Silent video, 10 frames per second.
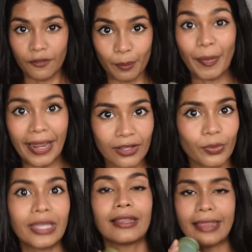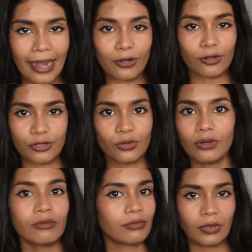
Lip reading: By the way, that also,